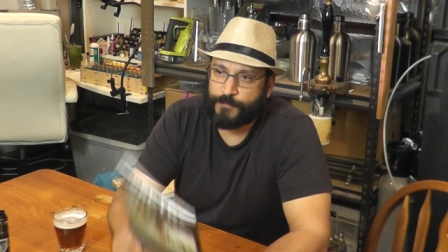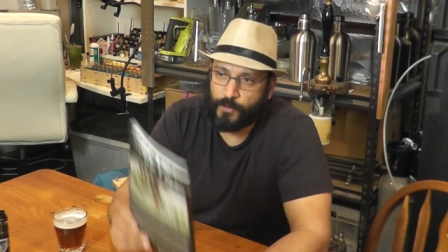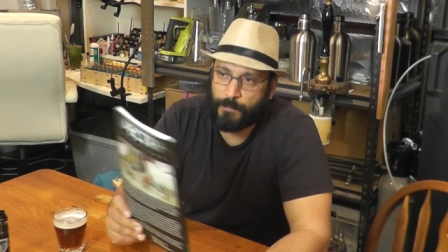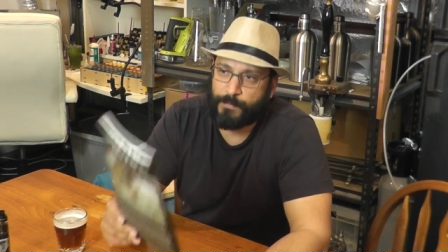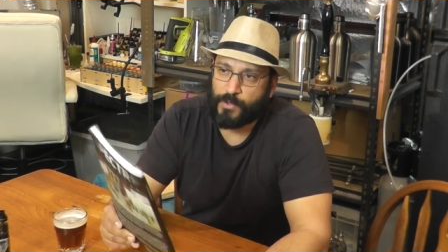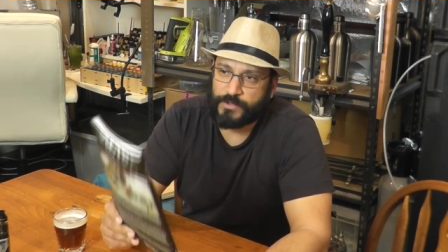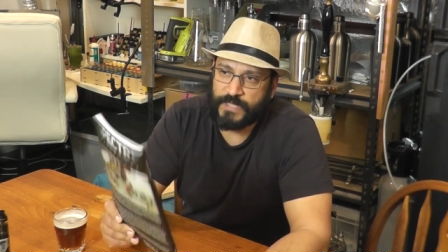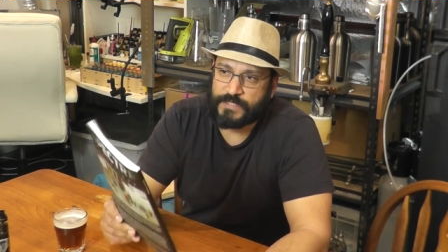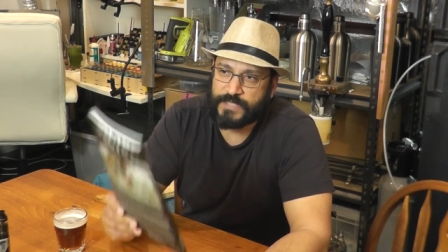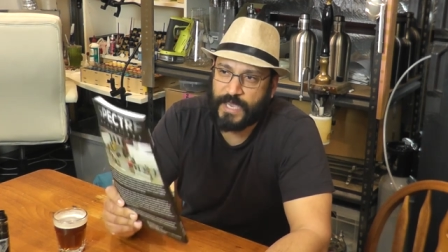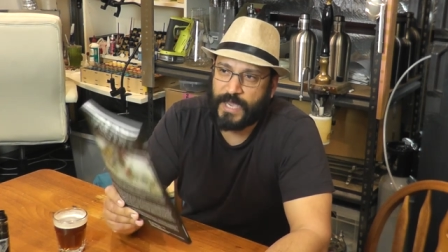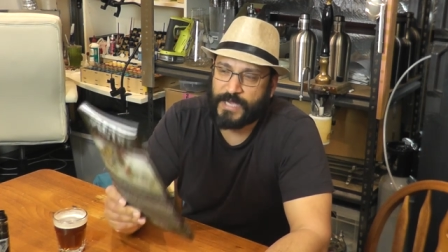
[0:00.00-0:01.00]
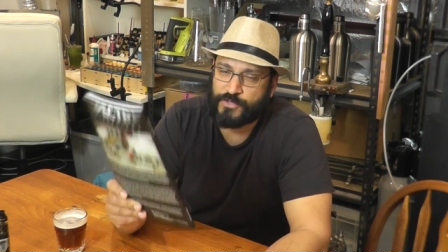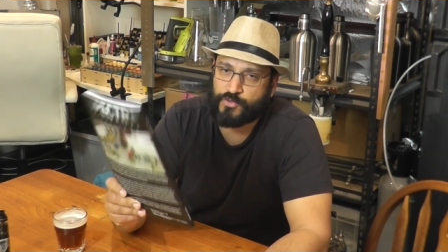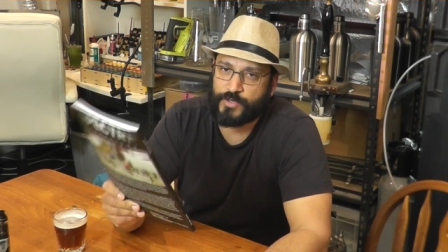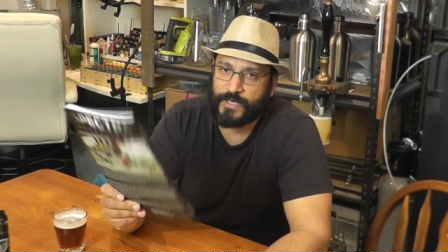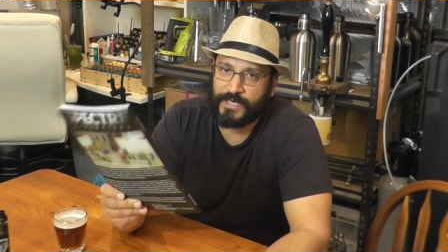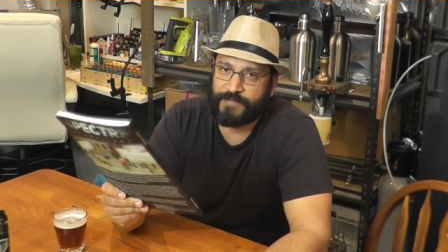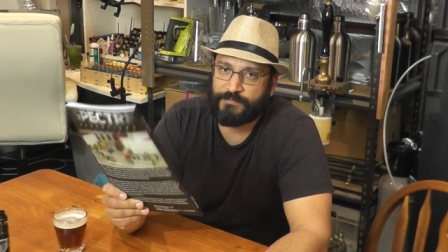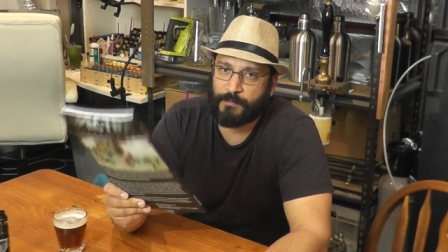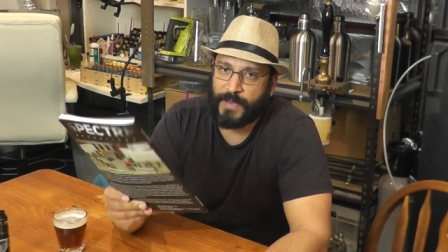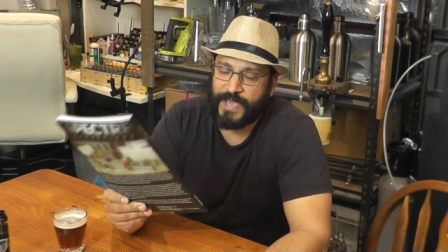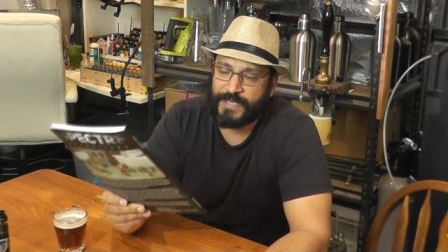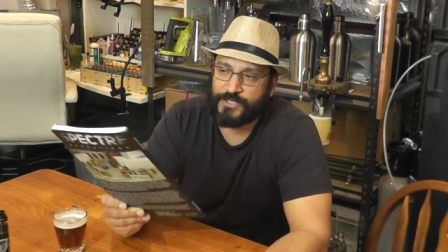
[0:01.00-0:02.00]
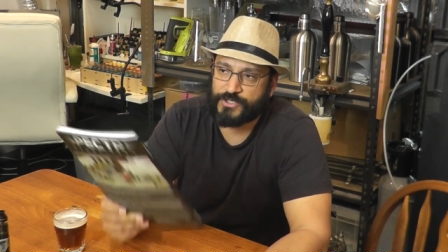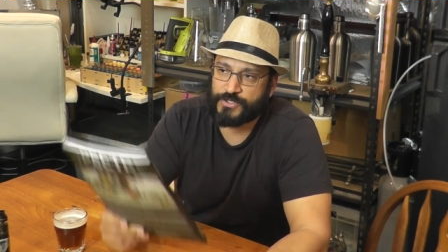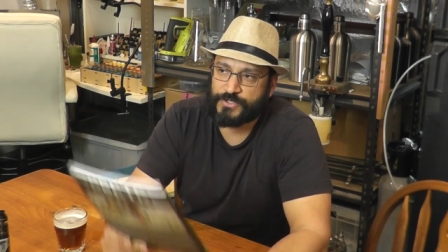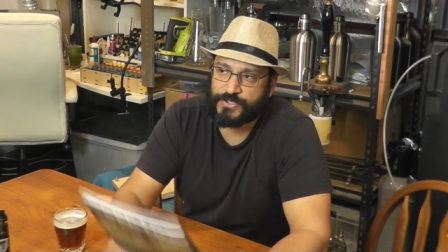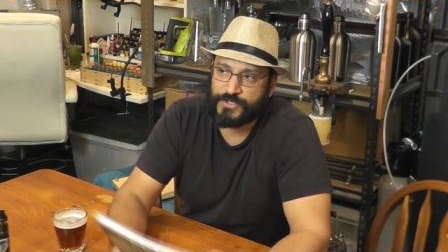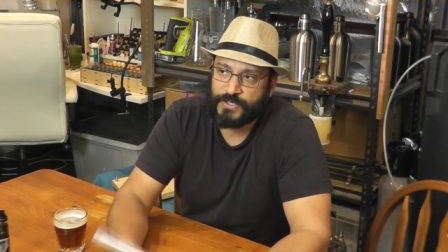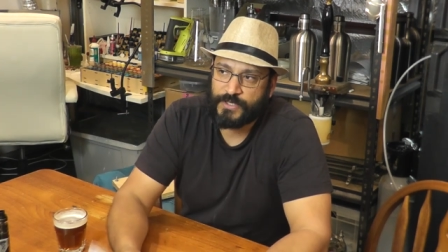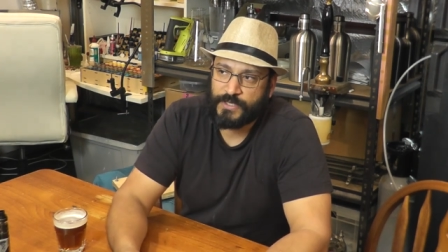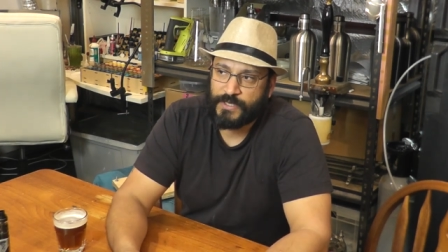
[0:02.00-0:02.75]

for a book that's 111 pages